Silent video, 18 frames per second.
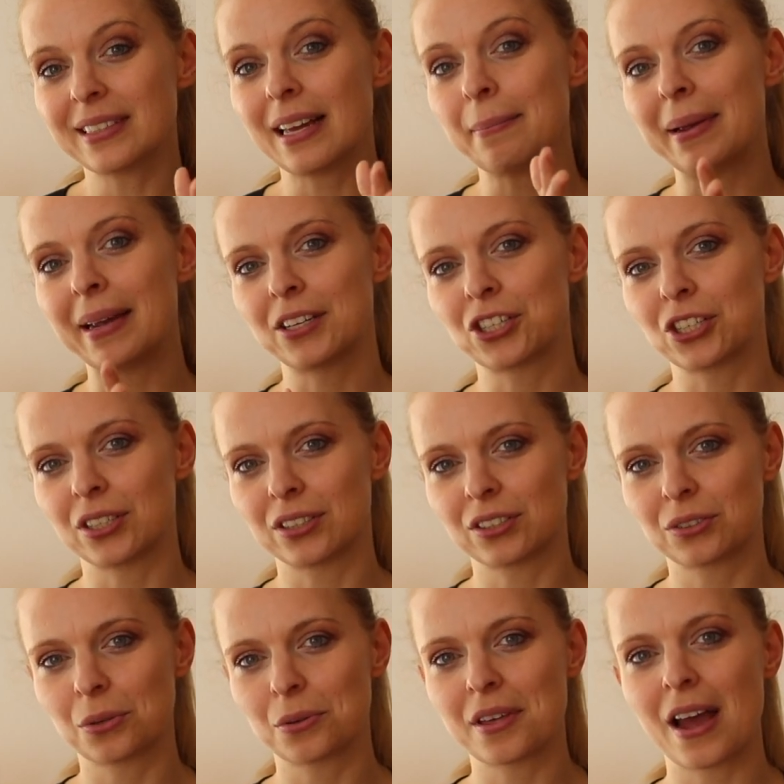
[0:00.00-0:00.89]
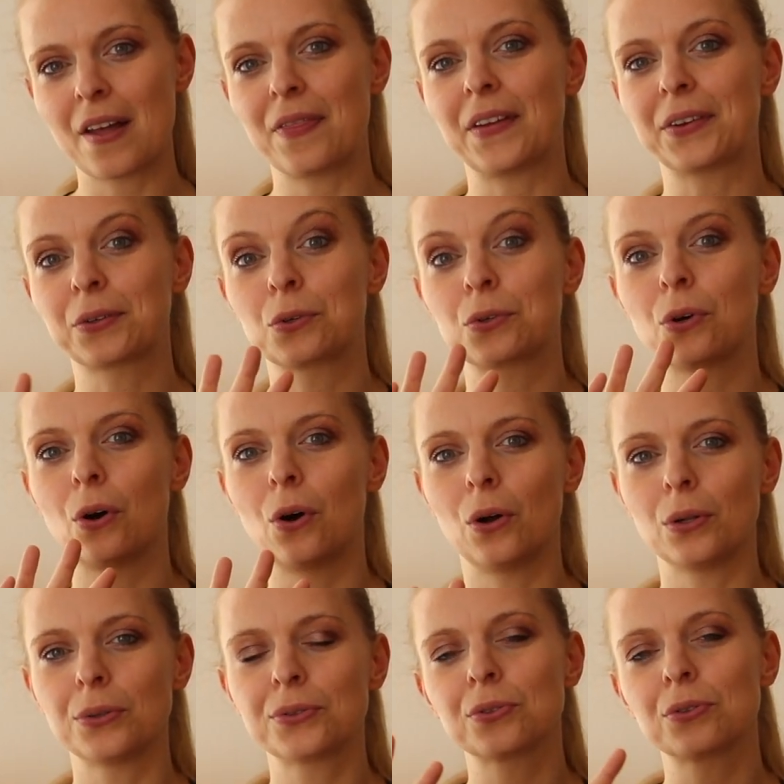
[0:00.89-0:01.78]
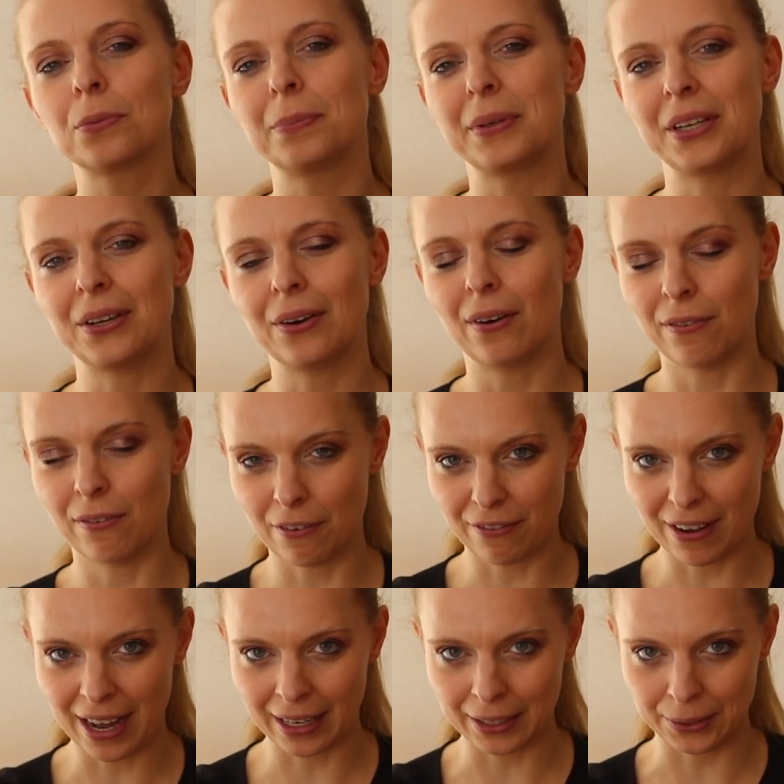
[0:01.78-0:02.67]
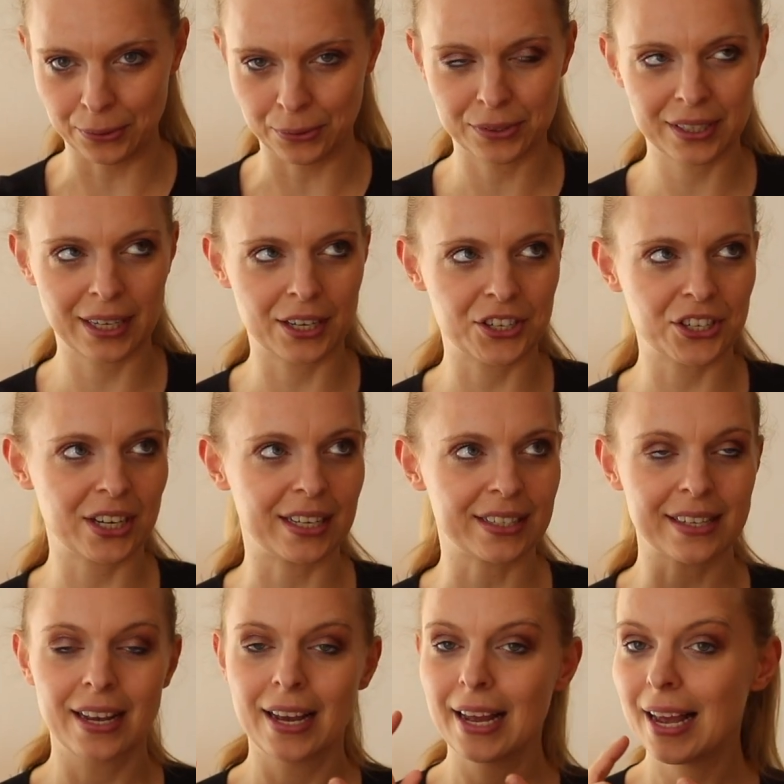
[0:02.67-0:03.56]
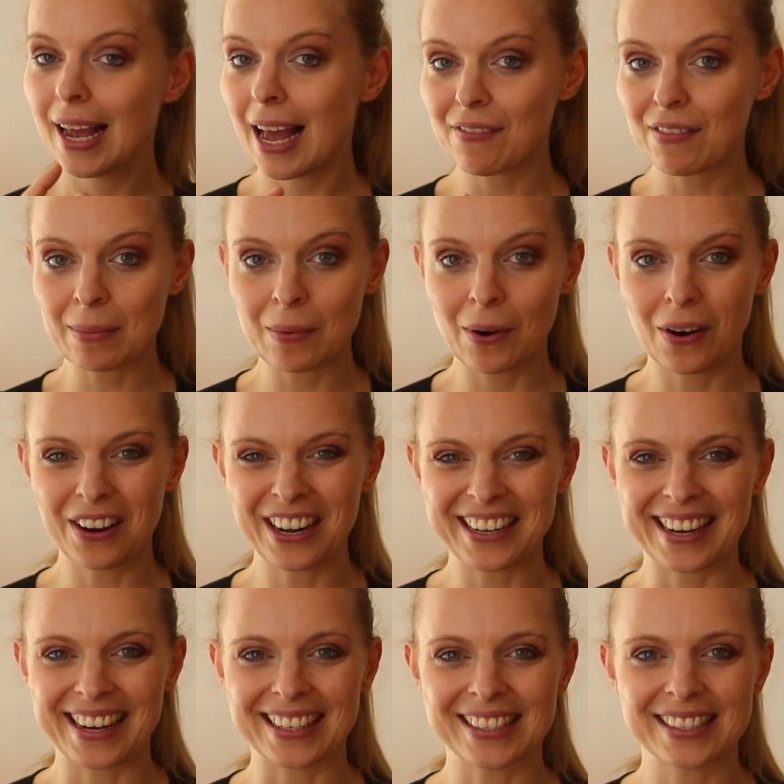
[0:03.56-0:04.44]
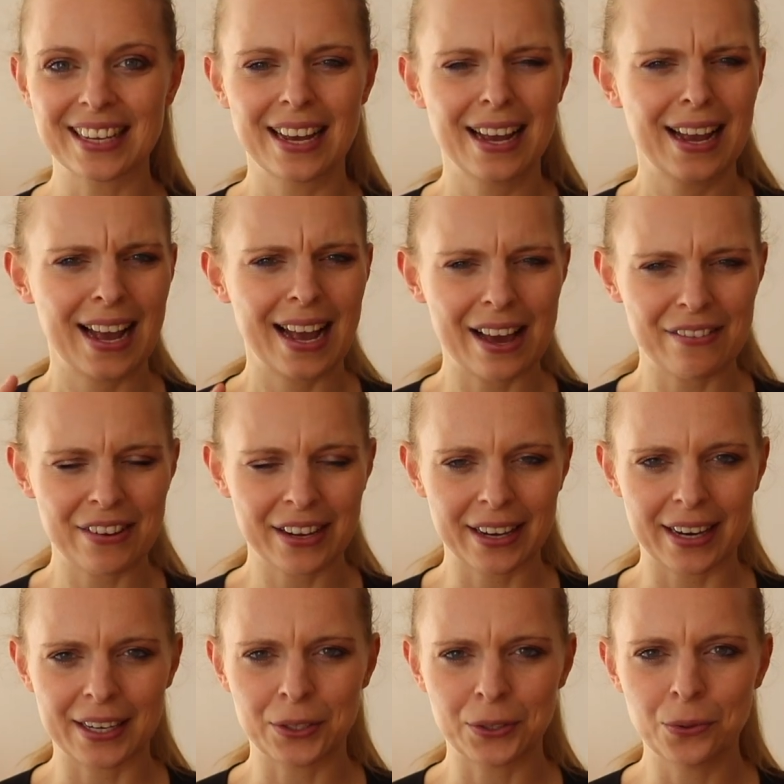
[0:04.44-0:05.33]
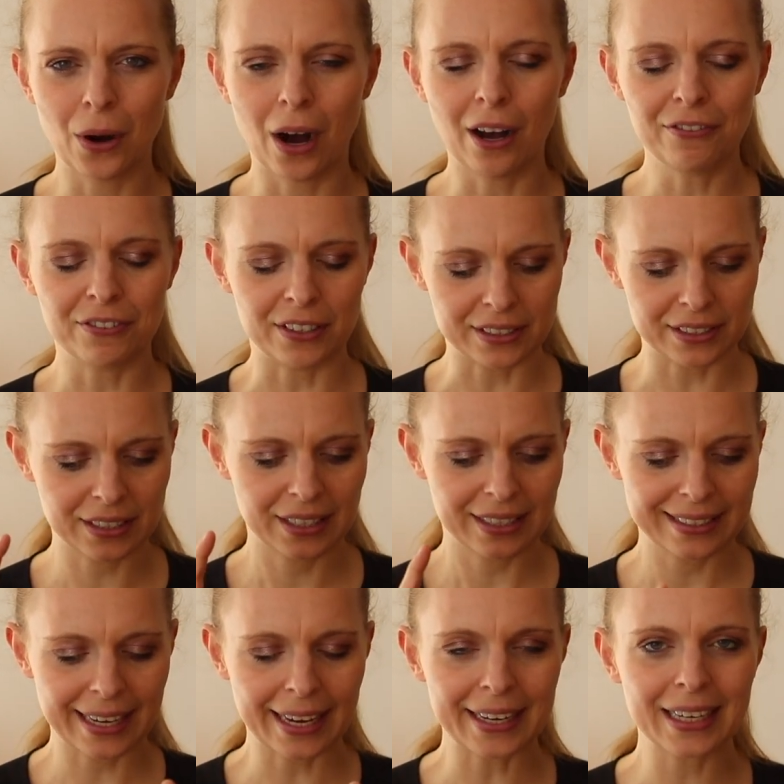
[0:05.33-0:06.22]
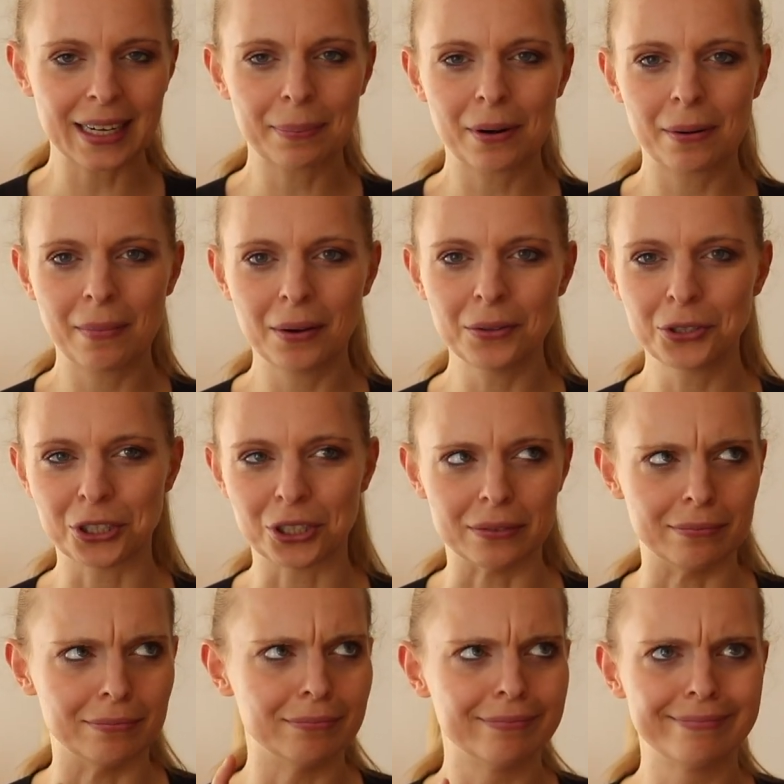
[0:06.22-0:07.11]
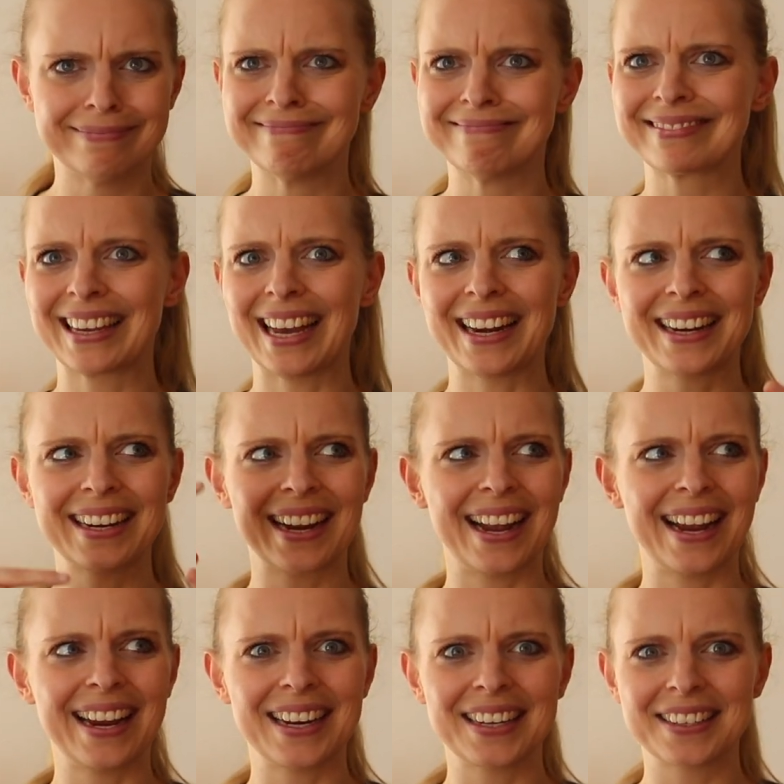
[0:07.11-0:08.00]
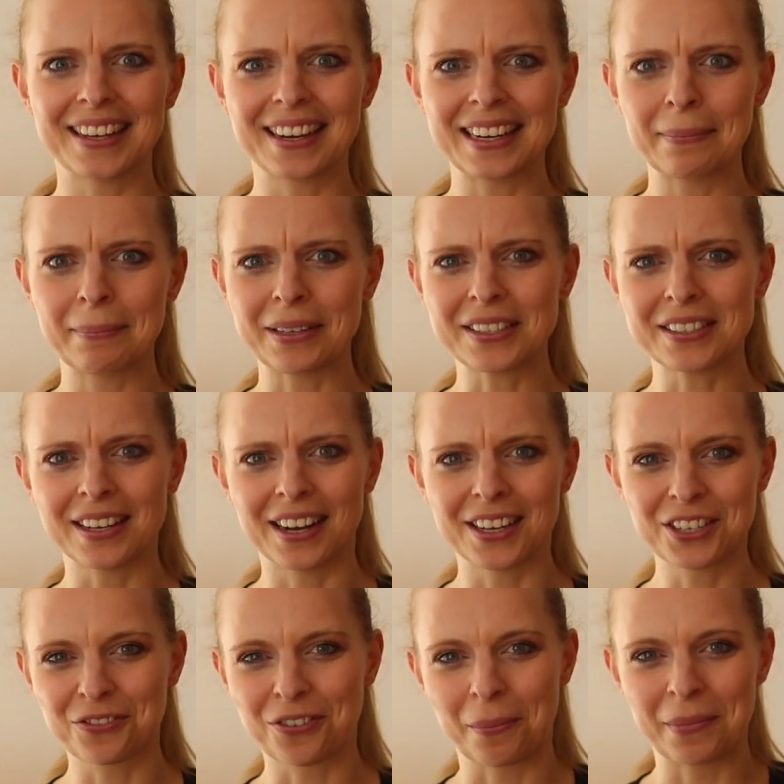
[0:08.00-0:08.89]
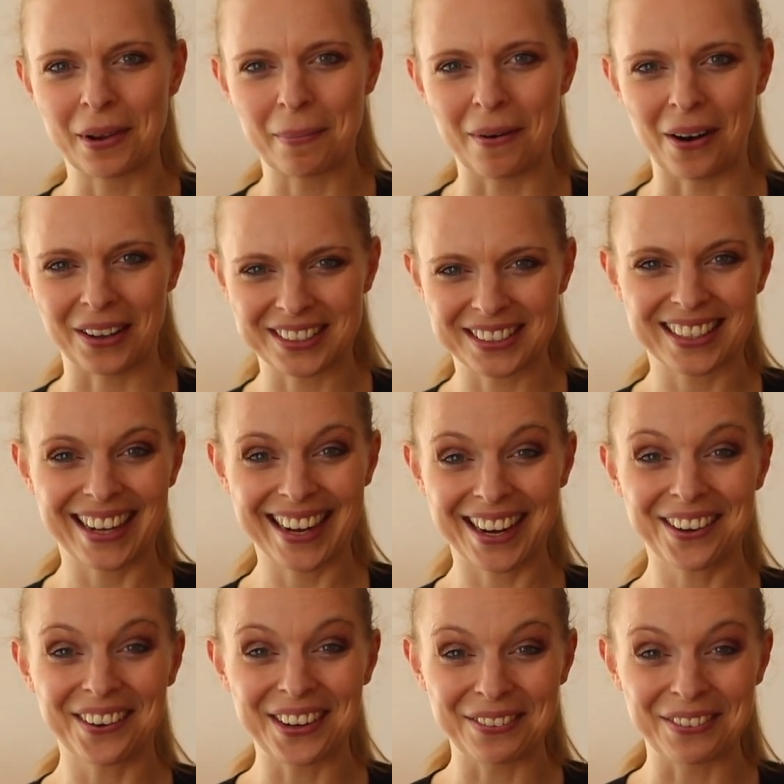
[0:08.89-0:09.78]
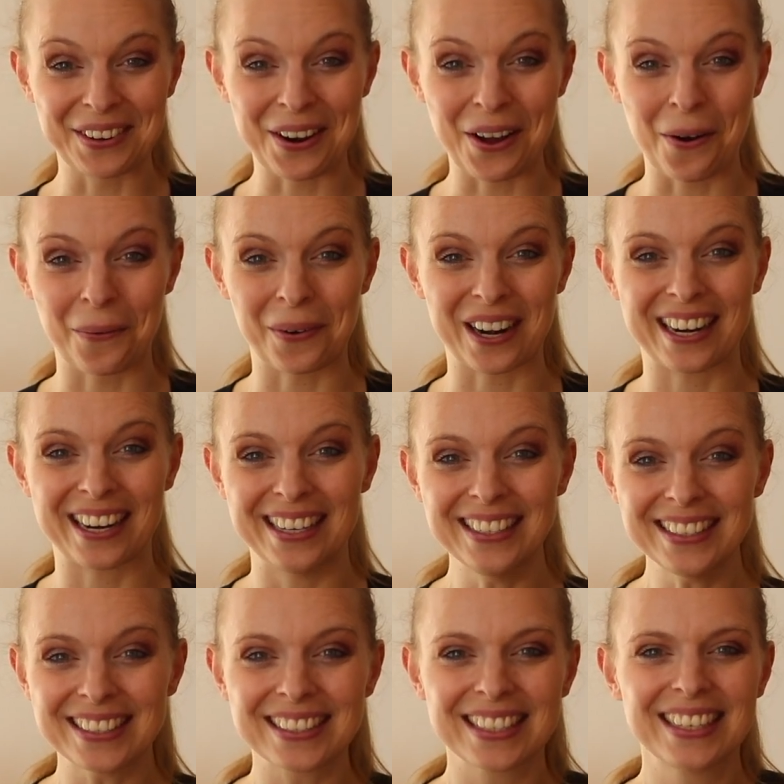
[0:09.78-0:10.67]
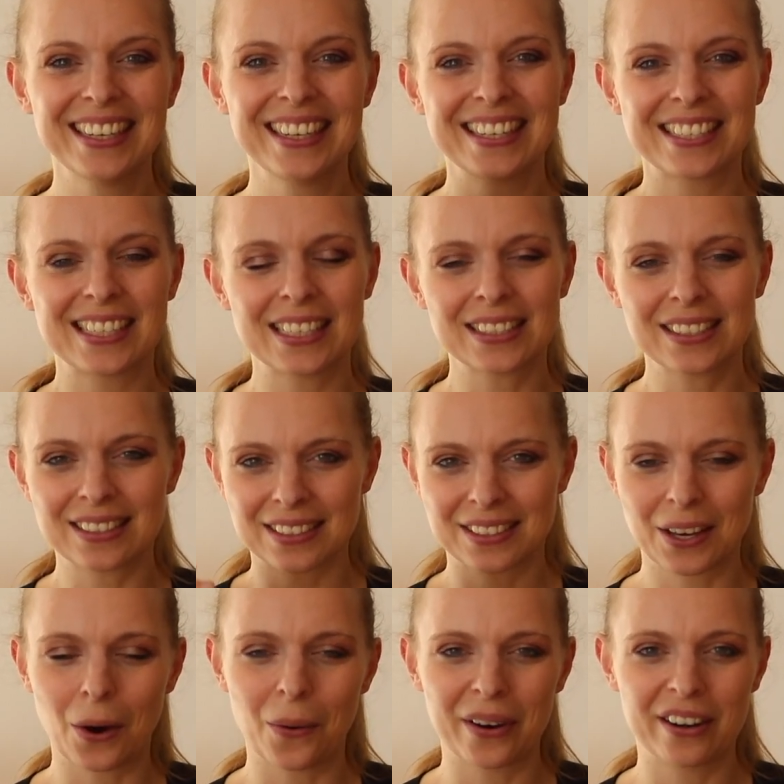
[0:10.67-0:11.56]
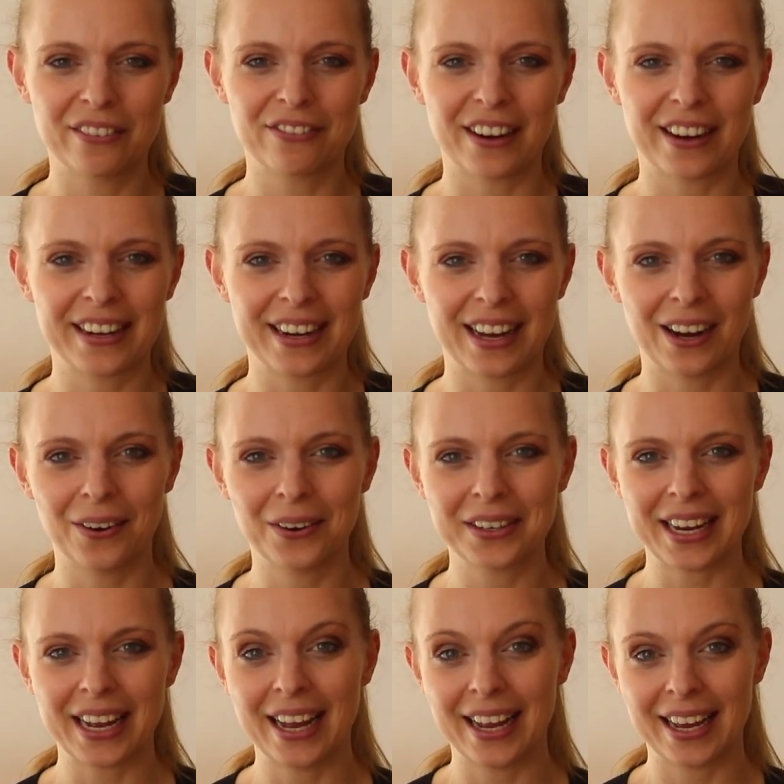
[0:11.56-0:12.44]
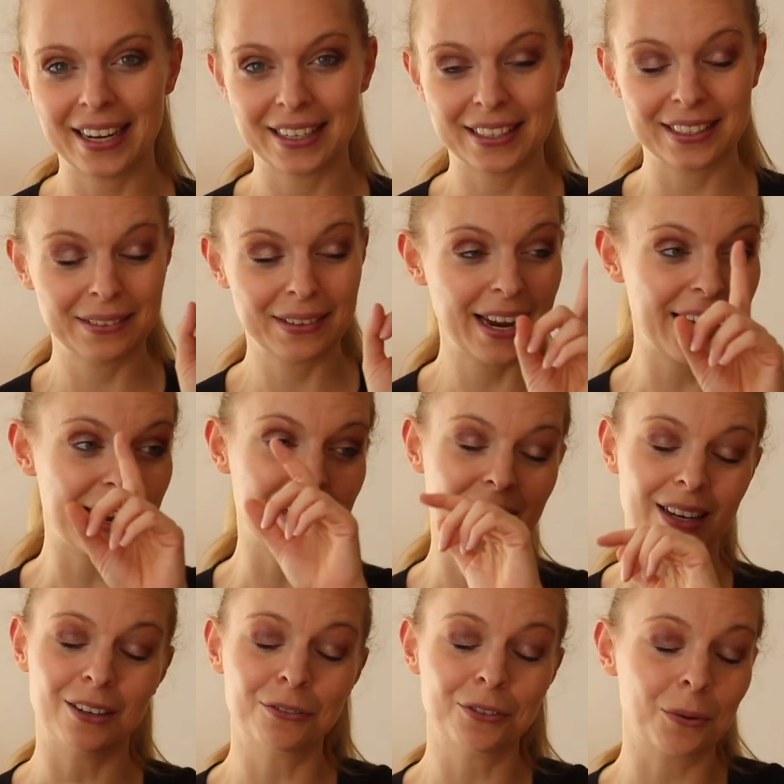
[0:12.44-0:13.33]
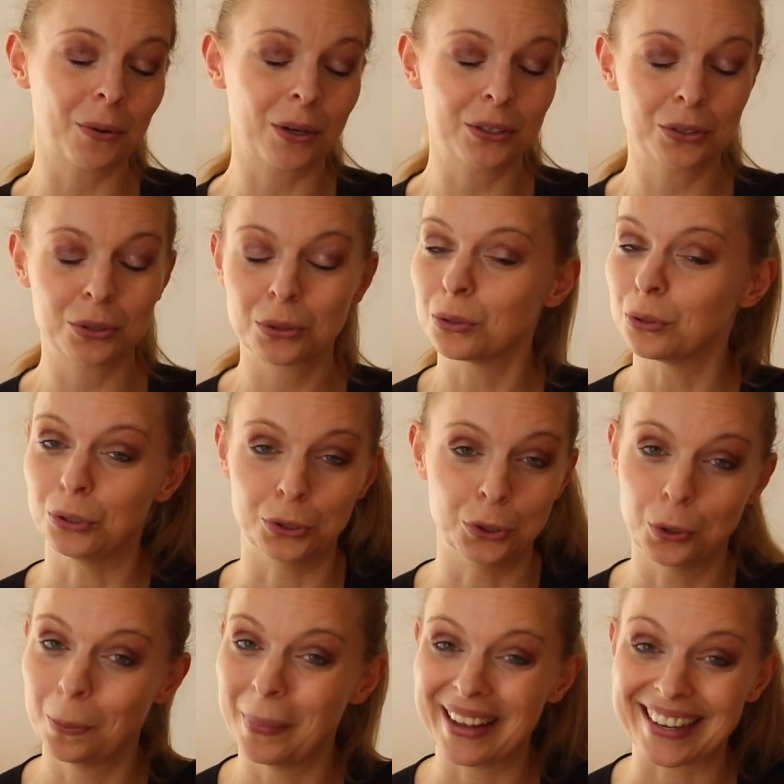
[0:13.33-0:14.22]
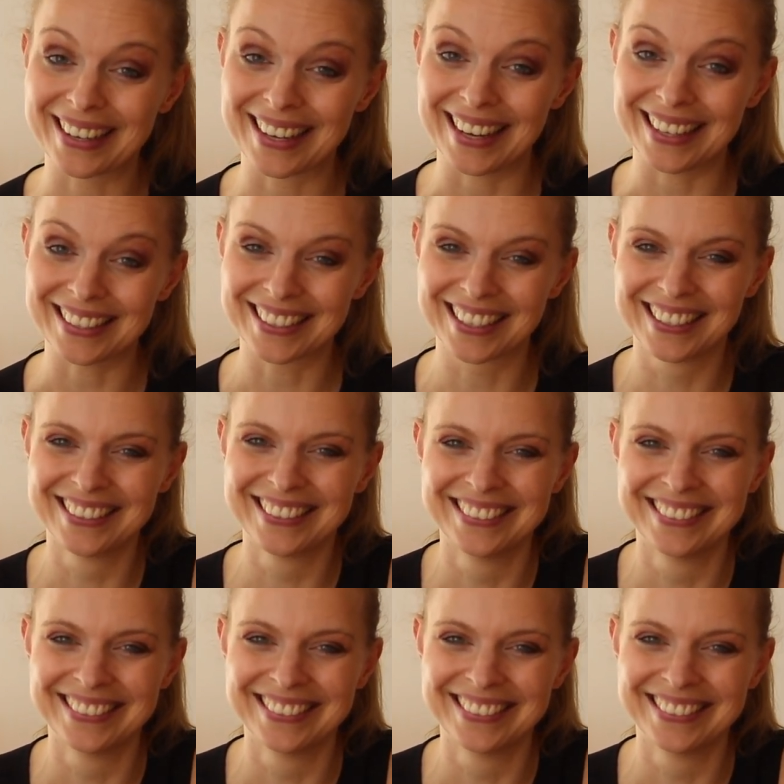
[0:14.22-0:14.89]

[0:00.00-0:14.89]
dimensions to that could also be of value, such as having more holidays, having a new office, getting a promotion, getting a daily massage from your boss. I don't even know what it is. Just go and find out. And hey, if you want to, do meditate.